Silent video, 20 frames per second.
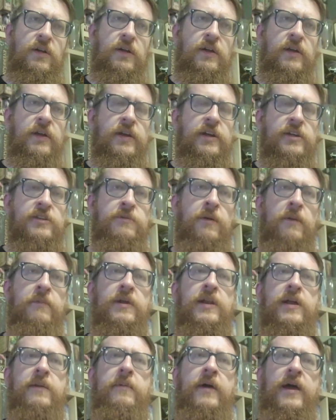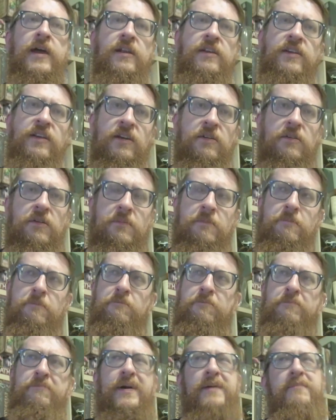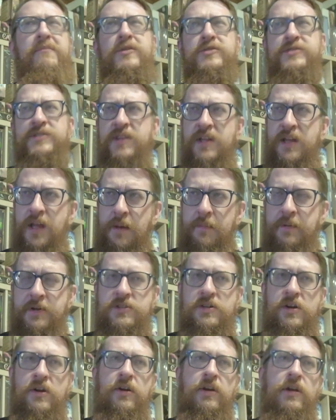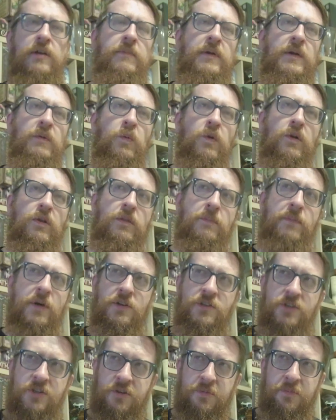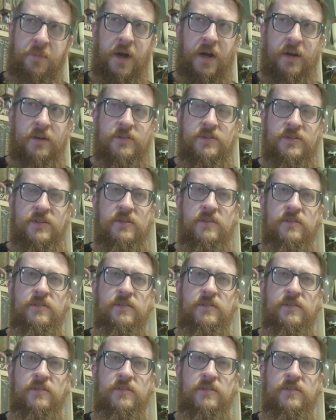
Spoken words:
It's probably not a bad deal, but most of the comics are going to be worth about $2.